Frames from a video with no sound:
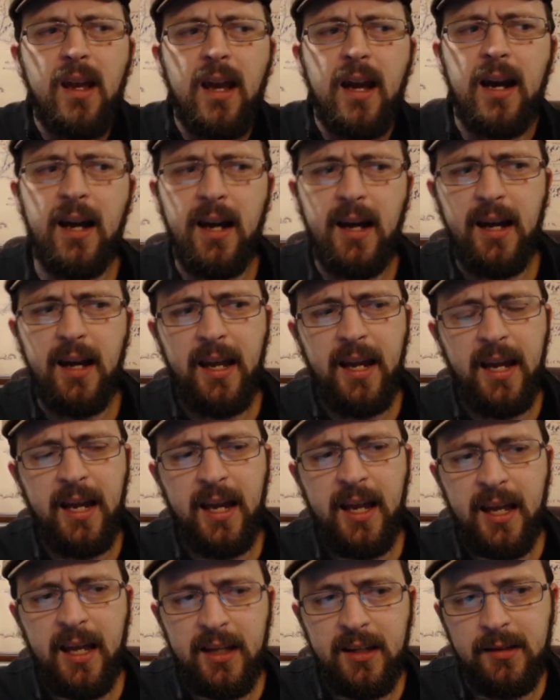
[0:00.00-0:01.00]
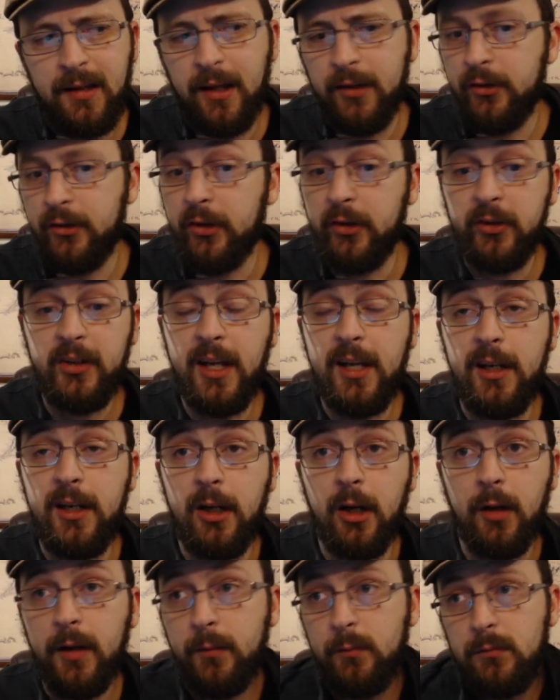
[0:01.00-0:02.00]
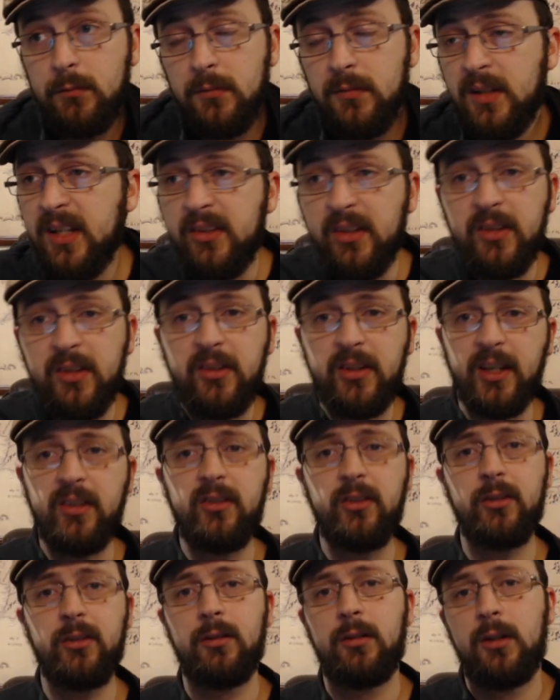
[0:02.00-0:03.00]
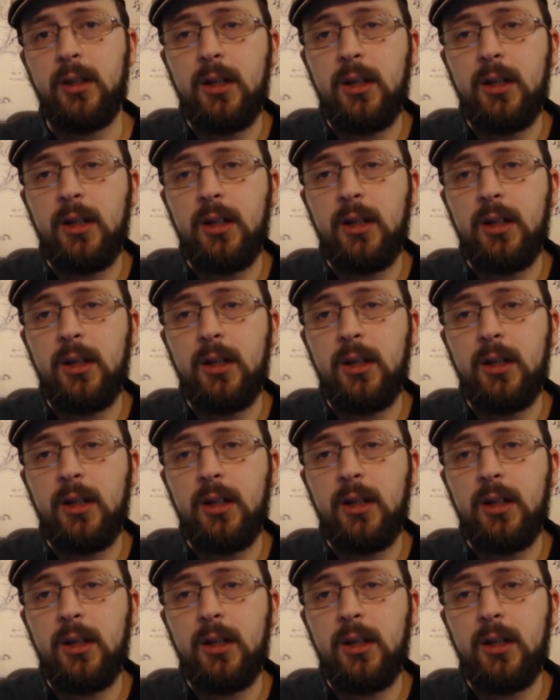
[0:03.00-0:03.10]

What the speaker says: and has just stayed here. And these exist.